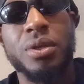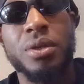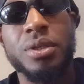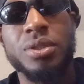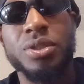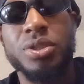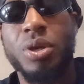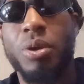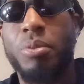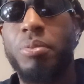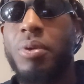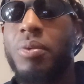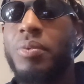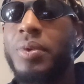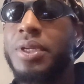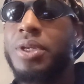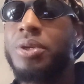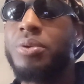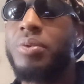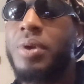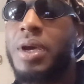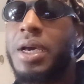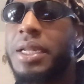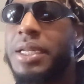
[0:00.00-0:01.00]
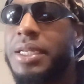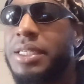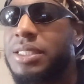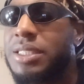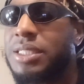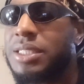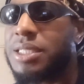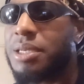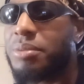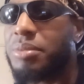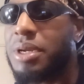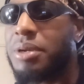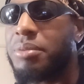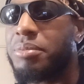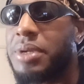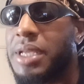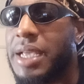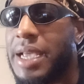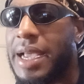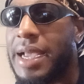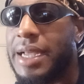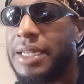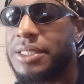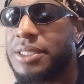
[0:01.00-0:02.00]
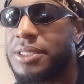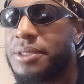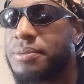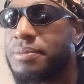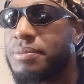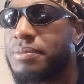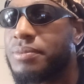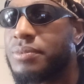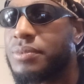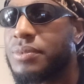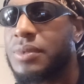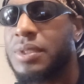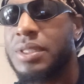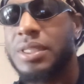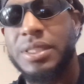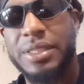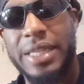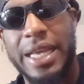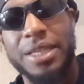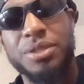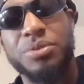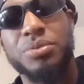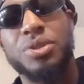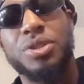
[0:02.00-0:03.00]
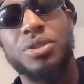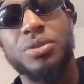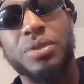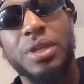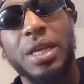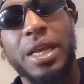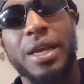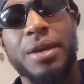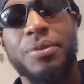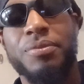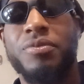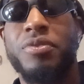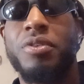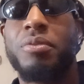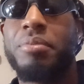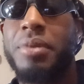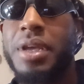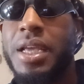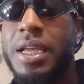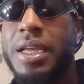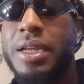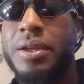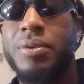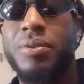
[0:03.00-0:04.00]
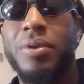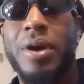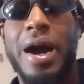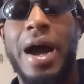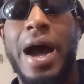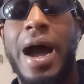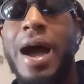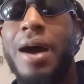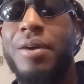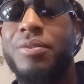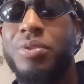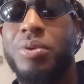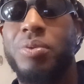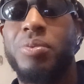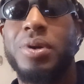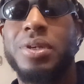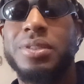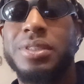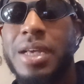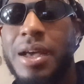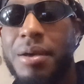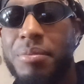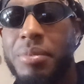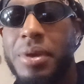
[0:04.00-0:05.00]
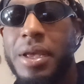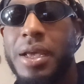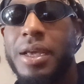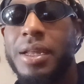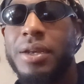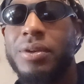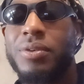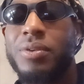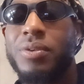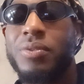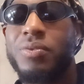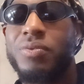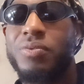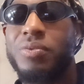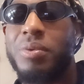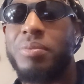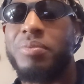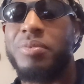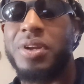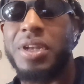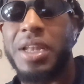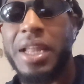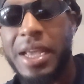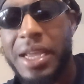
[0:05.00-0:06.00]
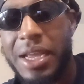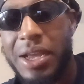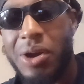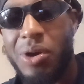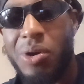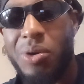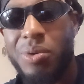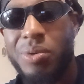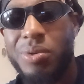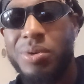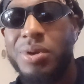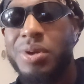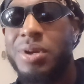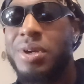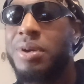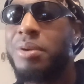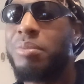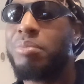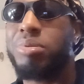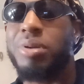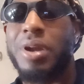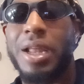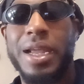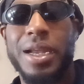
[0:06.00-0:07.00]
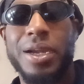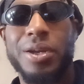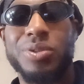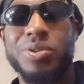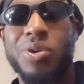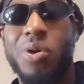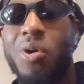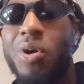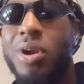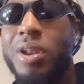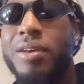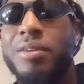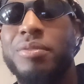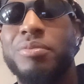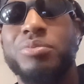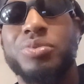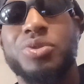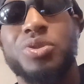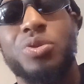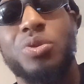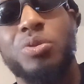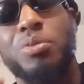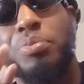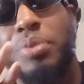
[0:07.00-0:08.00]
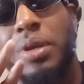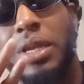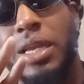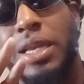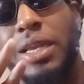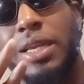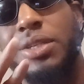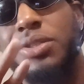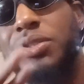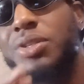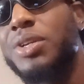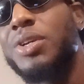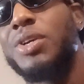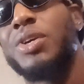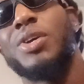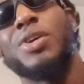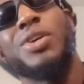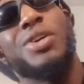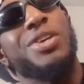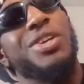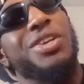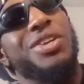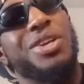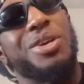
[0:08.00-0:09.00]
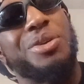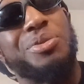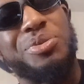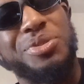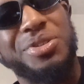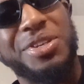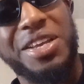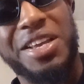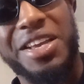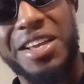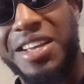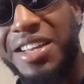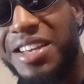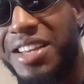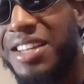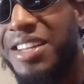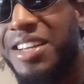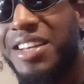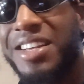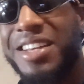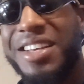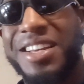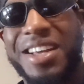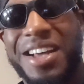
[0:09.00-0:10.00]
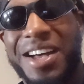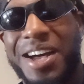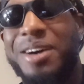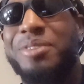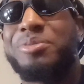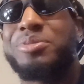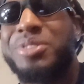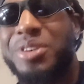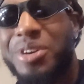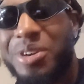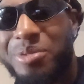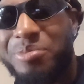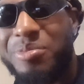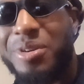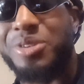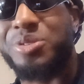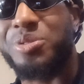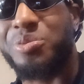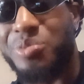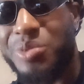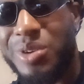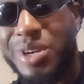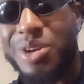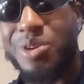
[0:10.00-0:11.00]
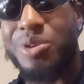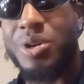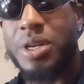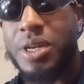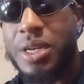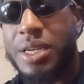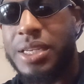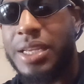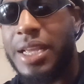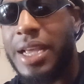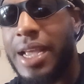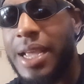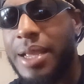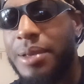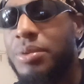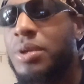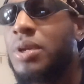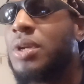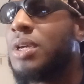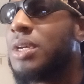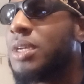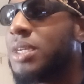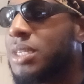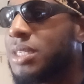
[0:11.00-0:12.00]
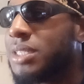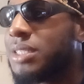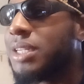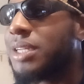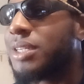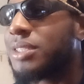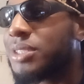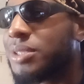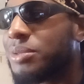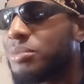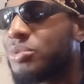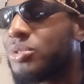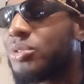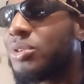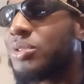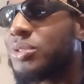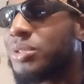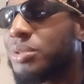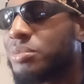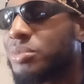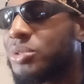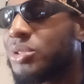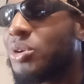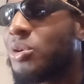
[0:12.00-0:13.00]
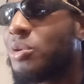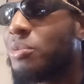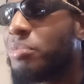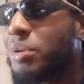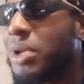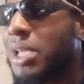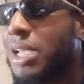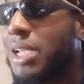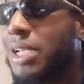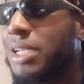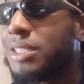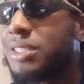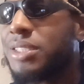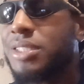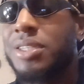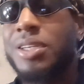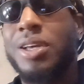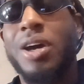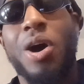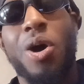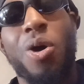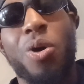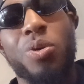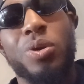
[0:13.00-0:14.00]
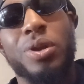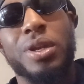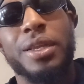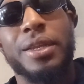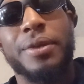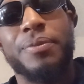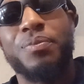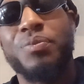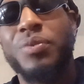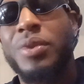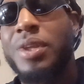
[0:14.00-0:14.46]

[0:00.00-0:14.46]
So, but when you run into some of them cats, that's what you get. For me, the ones I met from Vallejo, players, all of them true P's. You know what I'm saying? I was talking about some real good game. There's some true P's. Oakland.